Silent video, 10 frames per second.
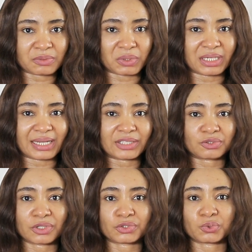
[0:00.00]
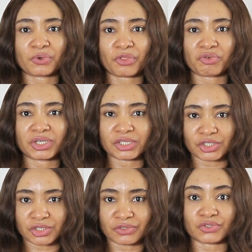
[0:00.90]
with an extra 2 or 3
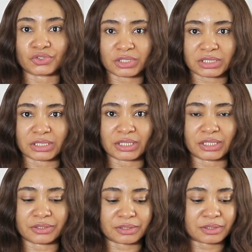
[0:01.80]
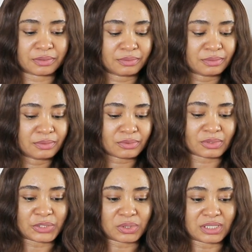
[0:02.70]
inches just in case.
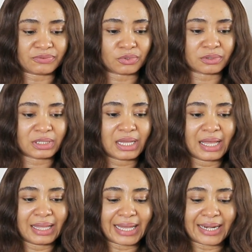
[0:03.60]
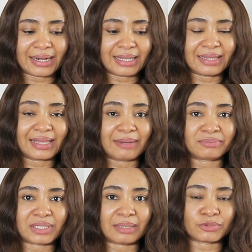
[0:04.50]
That's what I've done. Another thing
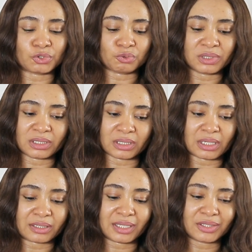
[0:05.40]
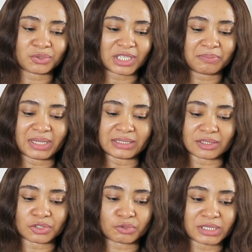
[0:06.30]
I'm doing, I think, to keep things
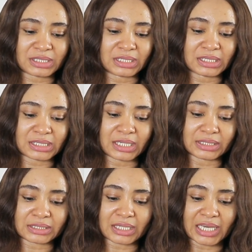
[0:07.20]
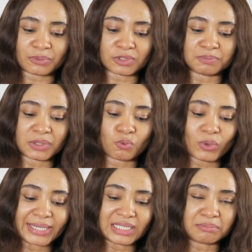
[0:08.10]
interesting is that I will be
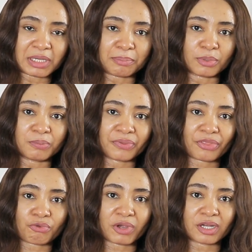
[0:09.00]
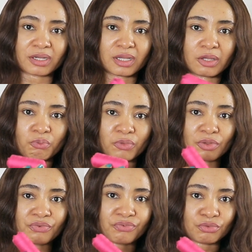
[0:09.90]
winding my bobbin thread
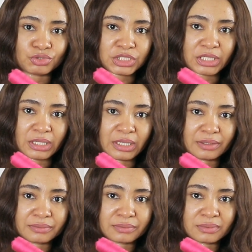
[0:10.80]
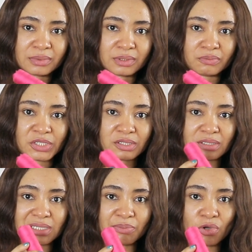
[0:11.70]
with a fuchsia, which is the
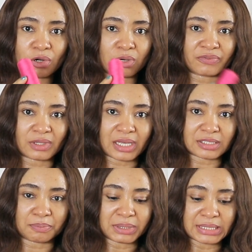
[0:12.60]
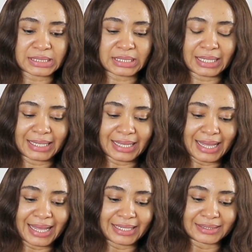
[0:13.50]
same color as the plissé,
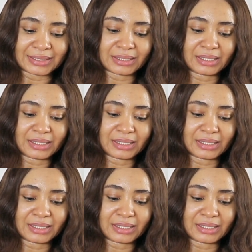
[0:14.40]
and